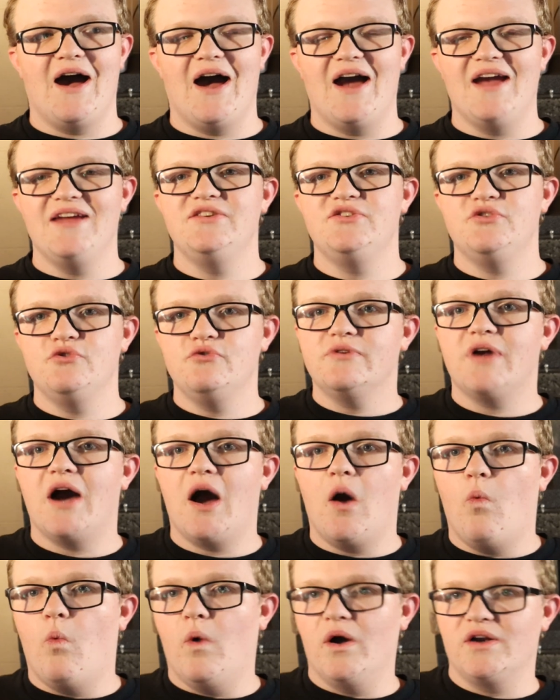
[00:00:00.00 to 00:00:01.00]
I do
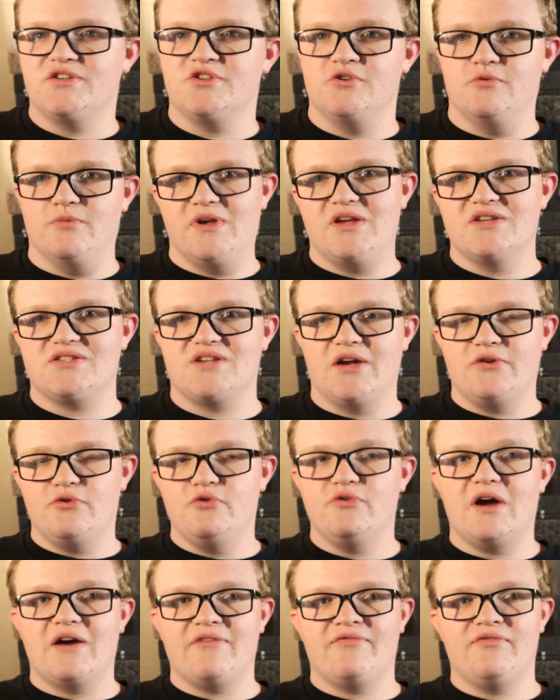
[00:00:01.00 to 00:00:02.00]
not want to because I
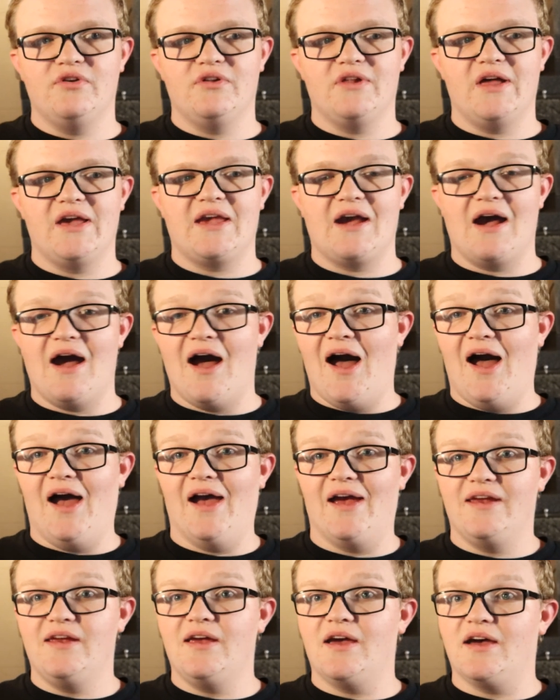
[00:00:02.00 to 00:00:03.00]
do not feel like
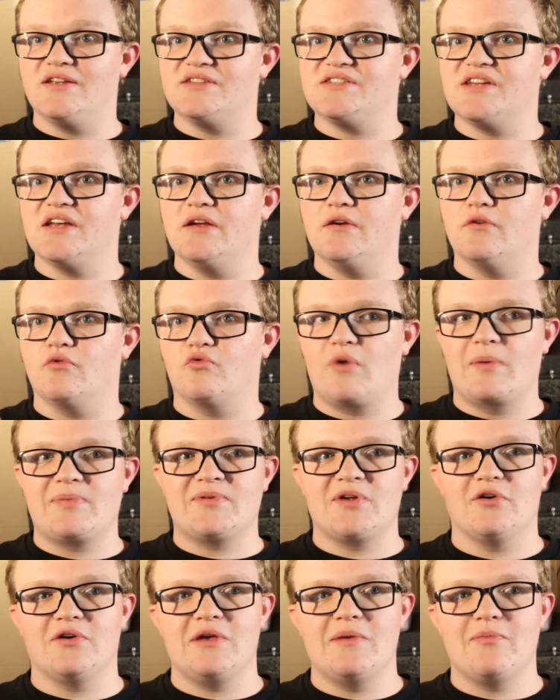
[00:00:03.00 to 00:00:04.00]
I, as a
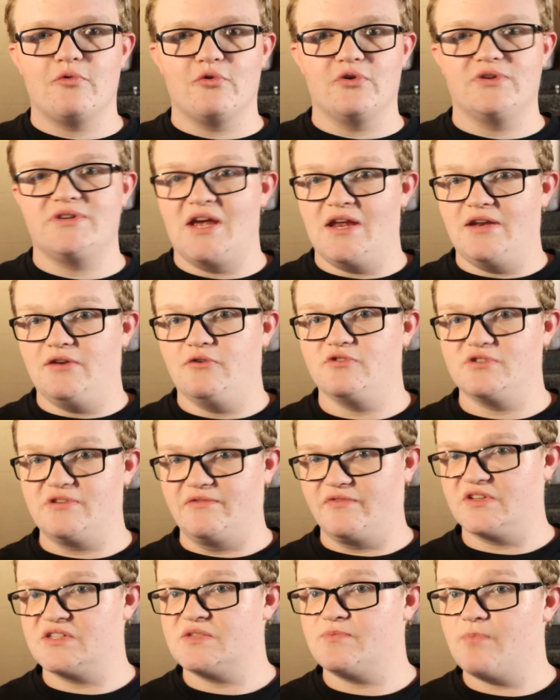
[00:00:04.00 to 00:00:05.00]
reptile keeper with 10 years
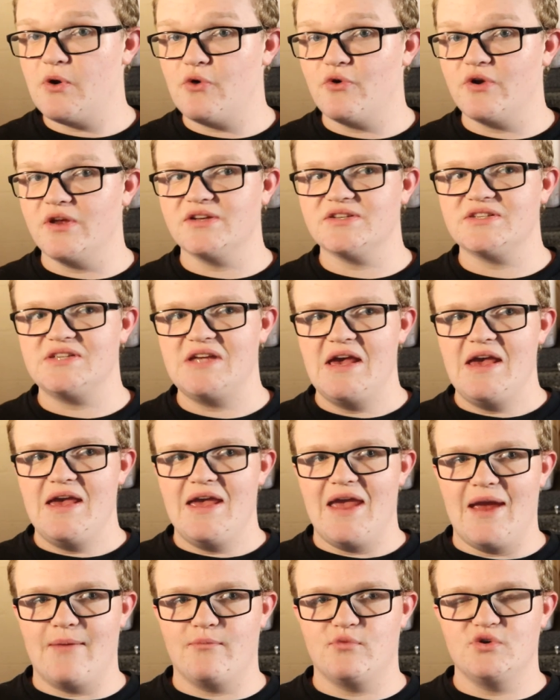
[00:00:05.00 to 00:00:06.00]
of experience,
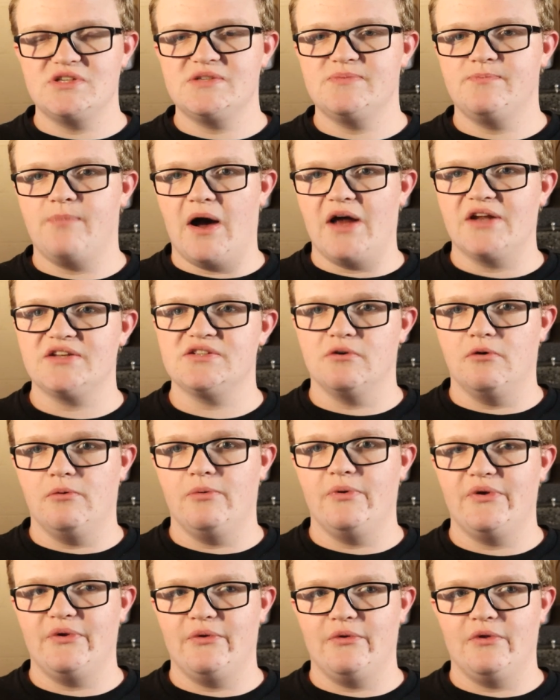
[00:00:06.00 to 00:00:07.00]
am
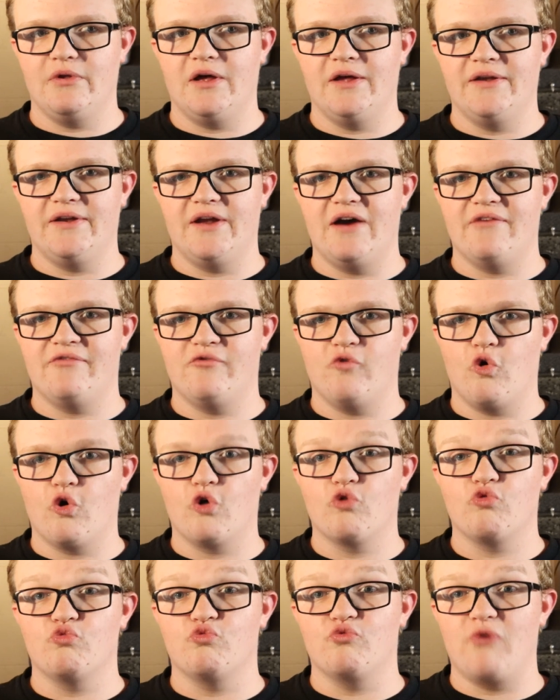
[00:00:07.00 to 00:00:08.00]
responsible enough
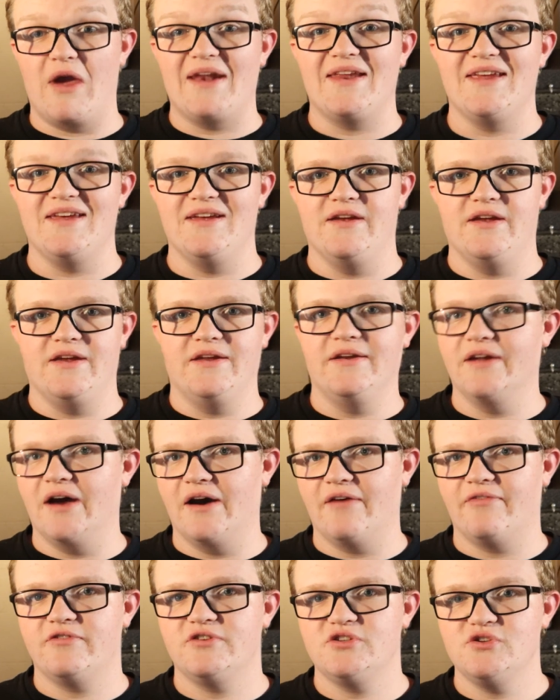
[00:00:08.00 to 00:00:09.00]
or ready
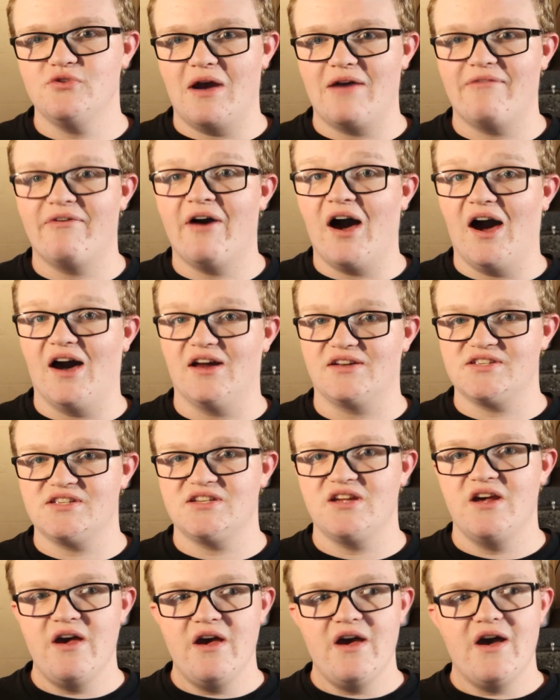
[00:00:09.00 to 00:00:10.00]
enough to have
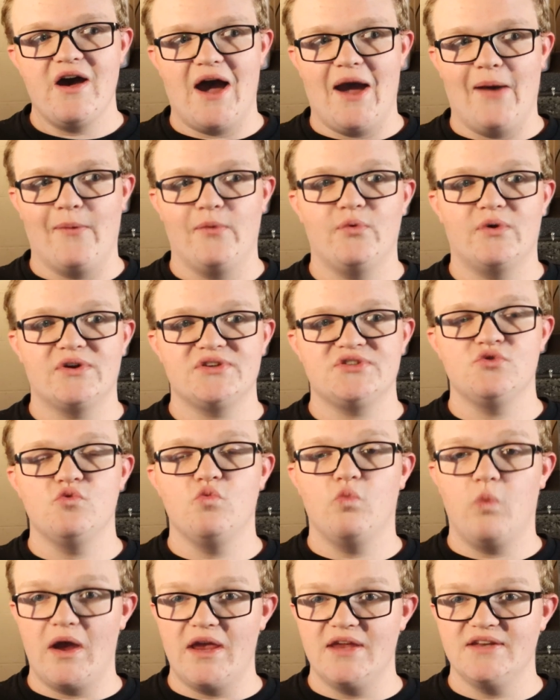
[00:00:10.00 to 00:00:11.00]
hots. I would want to
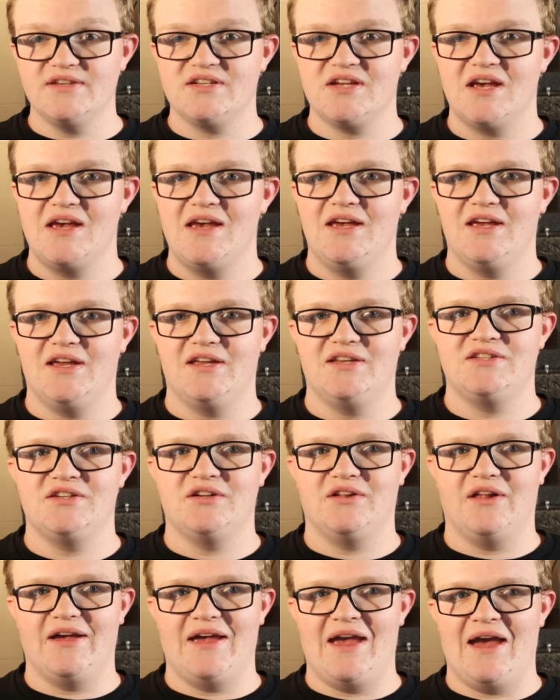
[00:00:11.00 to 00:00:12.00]
wait
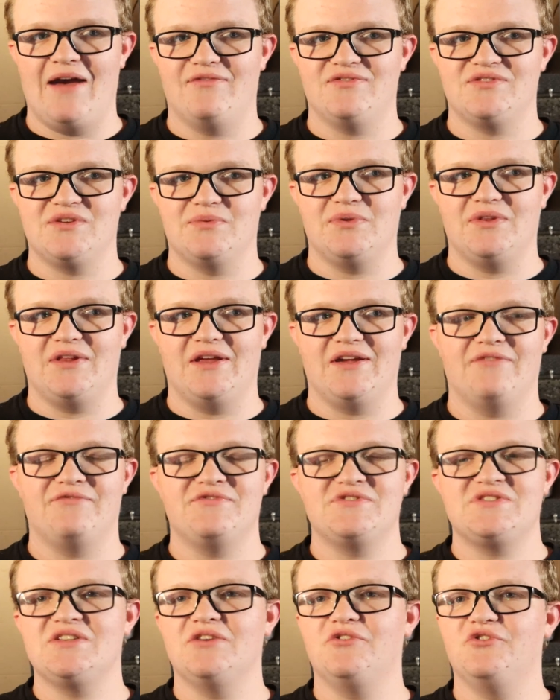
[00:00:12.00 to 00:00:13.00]
until I have something like a
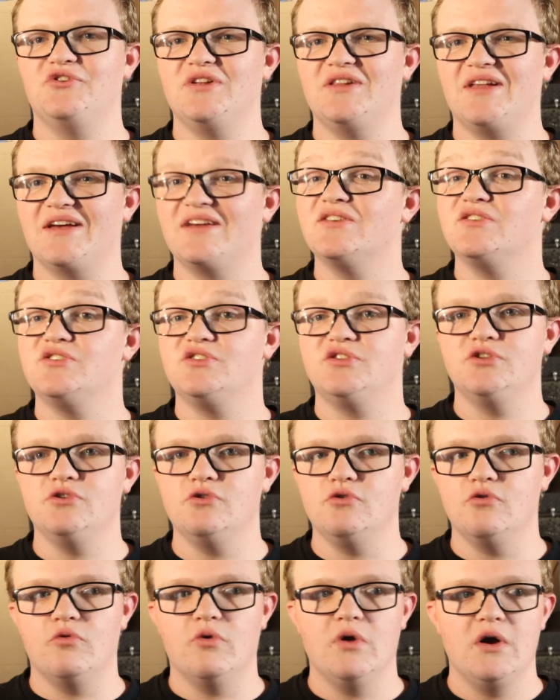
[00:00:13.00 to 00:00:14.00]
facility like a
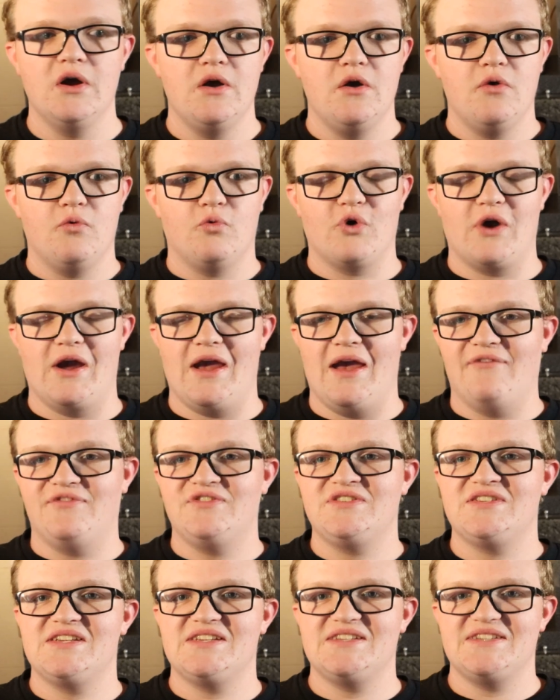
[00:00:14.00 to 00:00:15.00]
zoo where I
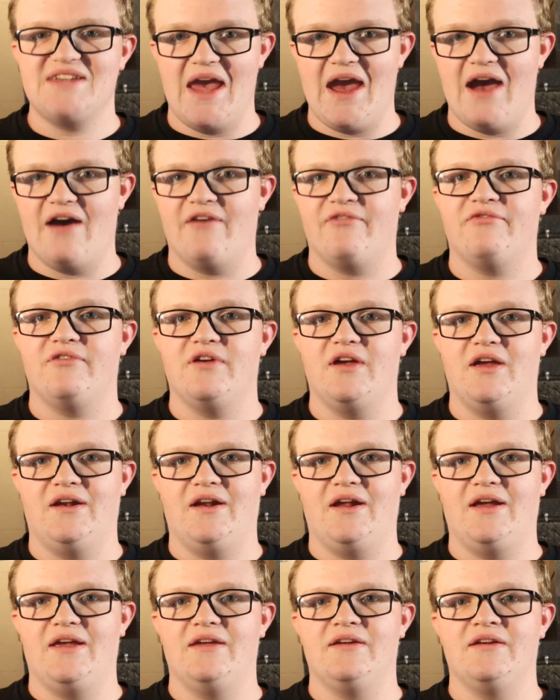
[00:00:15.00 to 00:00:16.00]
have staff
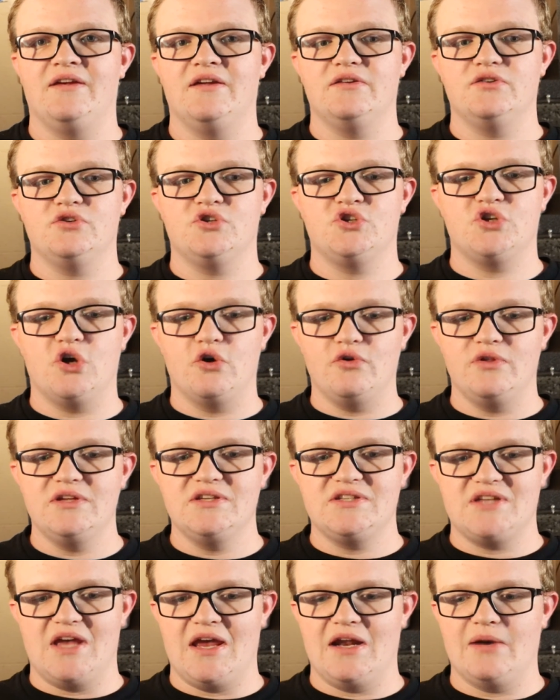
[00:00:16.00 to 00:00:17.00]
and I can show
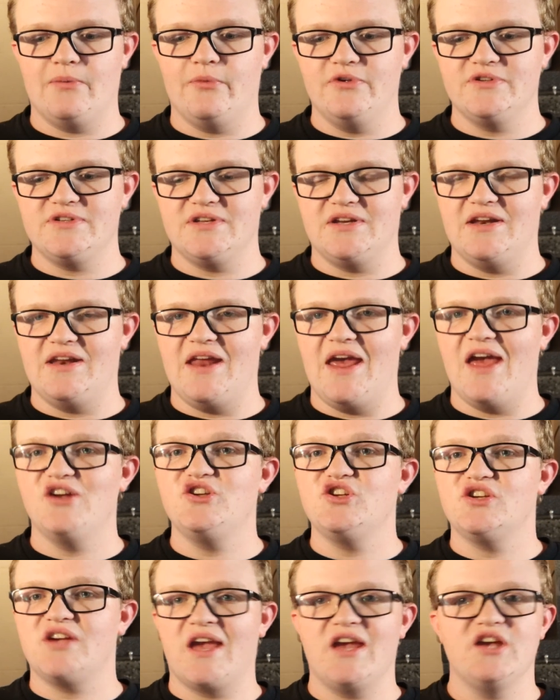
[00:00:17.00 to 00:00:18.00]
these animals in an
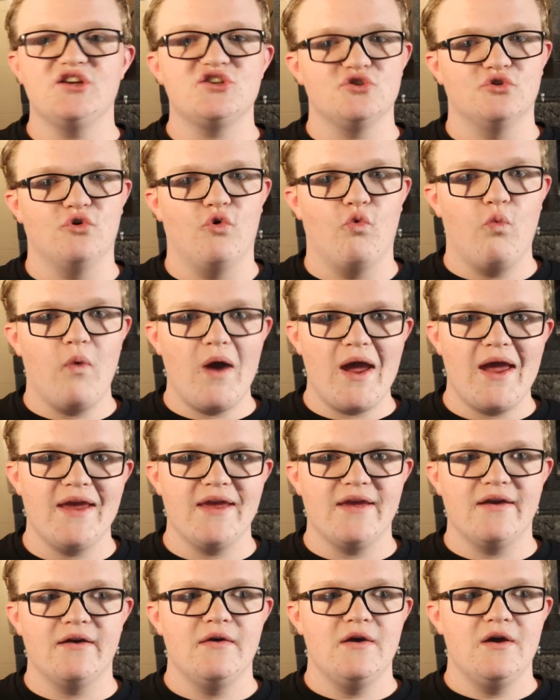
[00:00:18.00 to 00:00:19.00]
educational
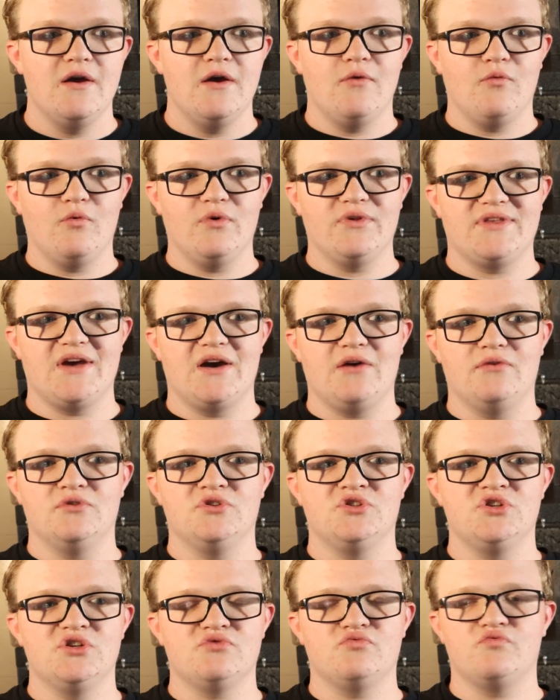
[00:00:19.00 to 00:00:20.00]
way
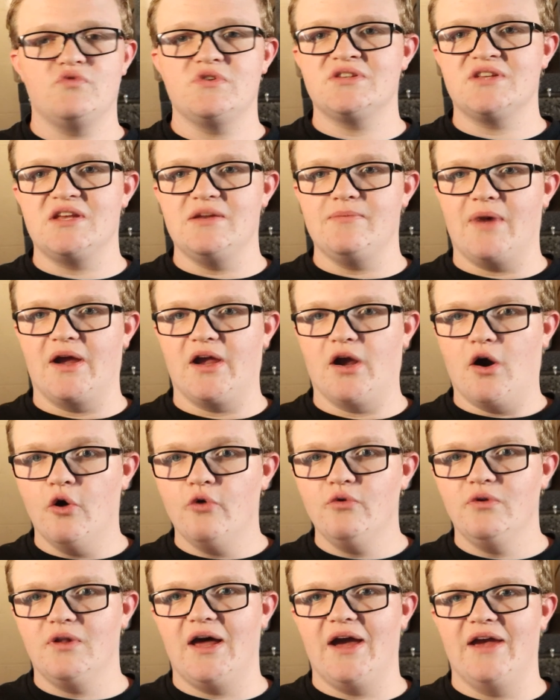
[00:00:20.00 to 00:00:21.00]
without just risking my
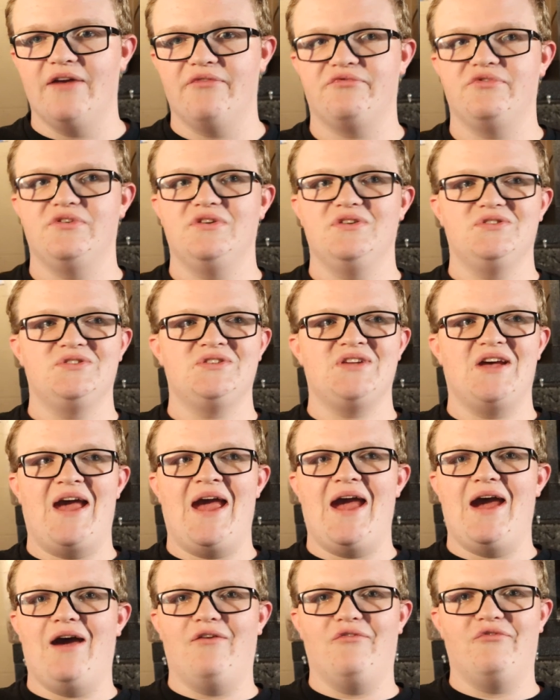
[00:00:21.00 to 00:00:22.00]
own life to
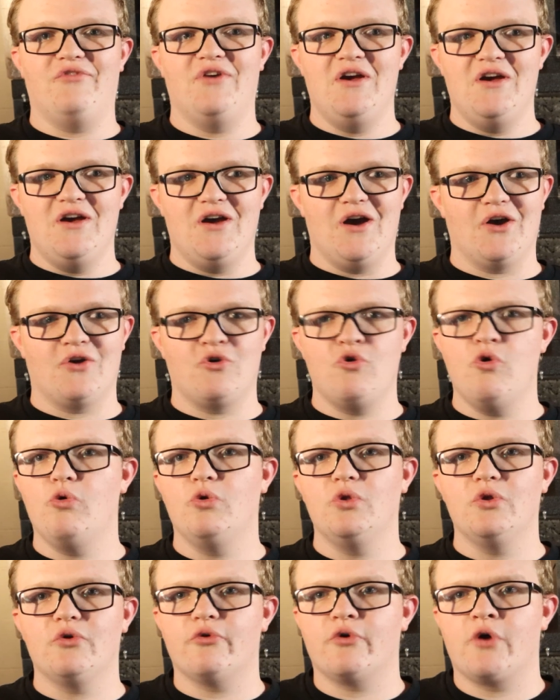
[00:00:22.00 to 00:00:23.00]
have a
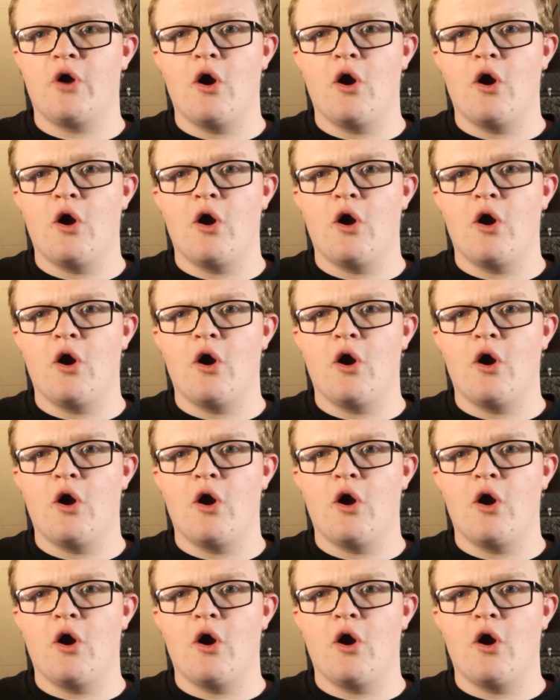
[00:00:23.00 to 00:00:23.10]
cool little